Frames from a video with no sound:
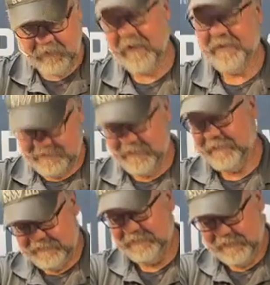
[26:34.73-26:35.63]
camera guy
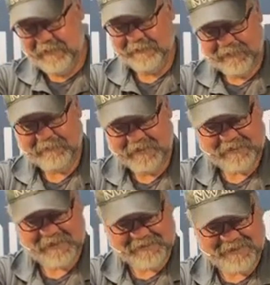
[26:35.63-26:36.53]
says, yeah, that
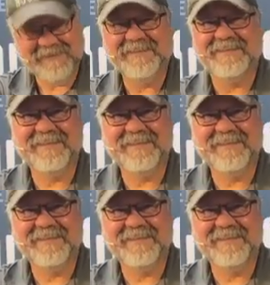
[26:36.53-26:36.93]
makes sense.